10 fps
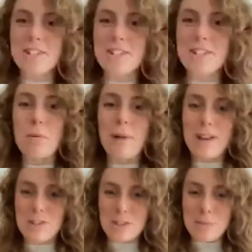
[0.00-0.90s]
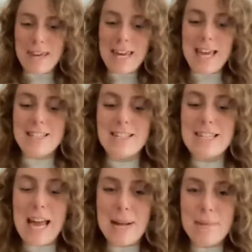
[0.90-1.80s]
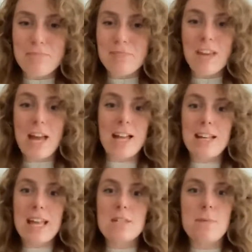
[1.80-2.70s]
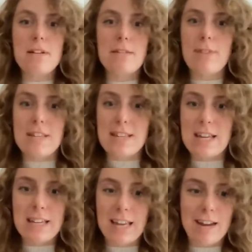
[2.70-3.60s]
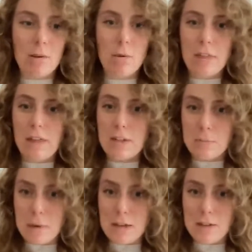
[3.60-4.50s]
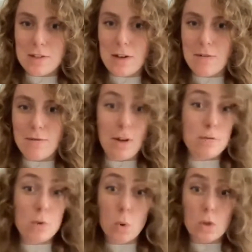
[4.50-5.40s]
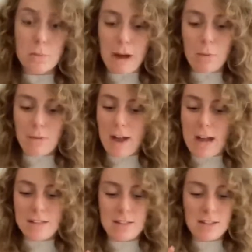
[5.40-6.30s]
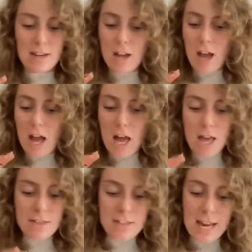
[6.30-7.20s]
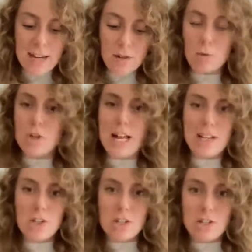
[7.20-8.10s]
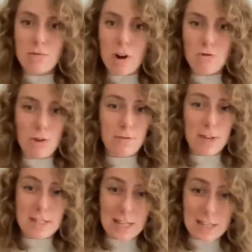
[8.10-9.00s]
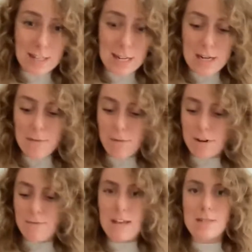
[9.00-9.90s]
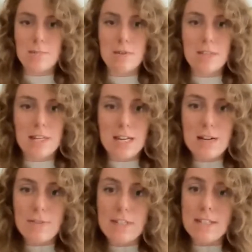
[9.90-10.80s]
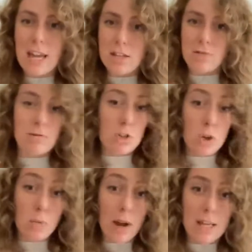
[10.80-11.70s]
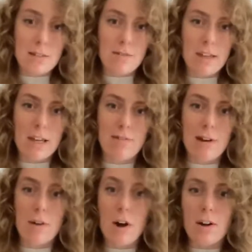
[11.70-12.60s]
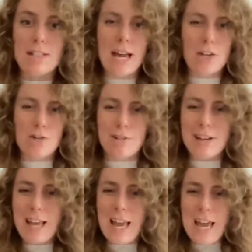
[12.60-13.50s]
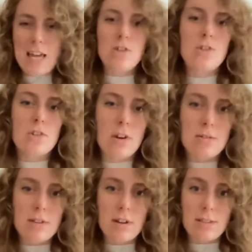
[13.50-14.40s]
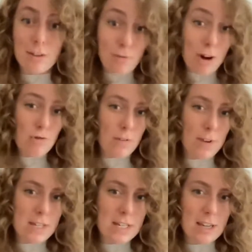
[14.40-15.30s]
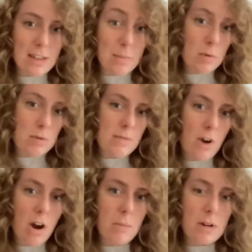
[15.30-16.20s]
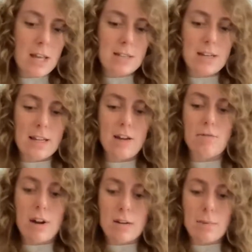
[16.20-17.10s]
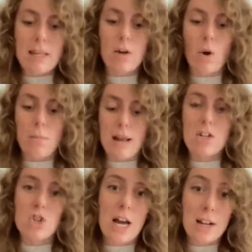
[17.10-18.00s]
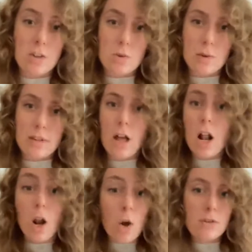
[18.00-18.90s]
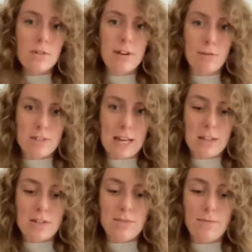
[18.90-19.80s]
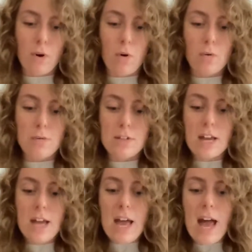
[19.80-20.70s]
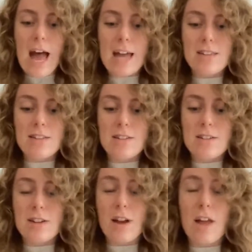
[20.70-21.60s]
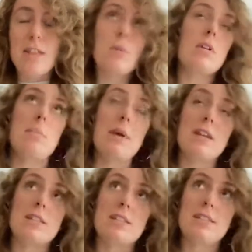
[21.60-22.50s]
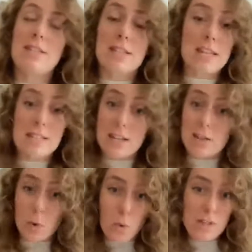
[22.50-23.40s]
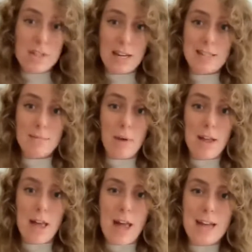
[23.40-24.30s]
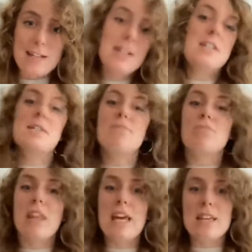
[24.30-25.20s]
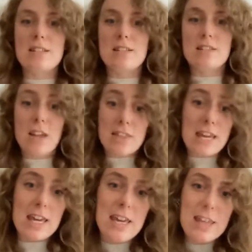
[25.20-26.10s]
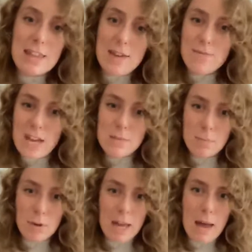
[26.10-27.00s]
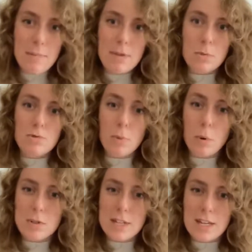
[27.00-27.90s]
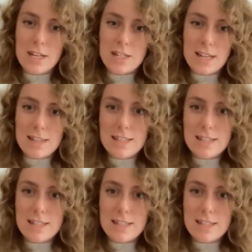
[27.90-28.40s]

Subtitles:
and it's a real pleasure to be here today. And it's been fascinating hearing what the other speakers have talked about. We've had the technical challenges to retrofitting, the need for investment, the need for data and new ways of thinking around architecture. And it just shows that retrofitting the built environment is an incredibly complex challenge with lots of different sectors involved. And I think one of the biggest statistics that always sticks in my head is the investment gap that was reported in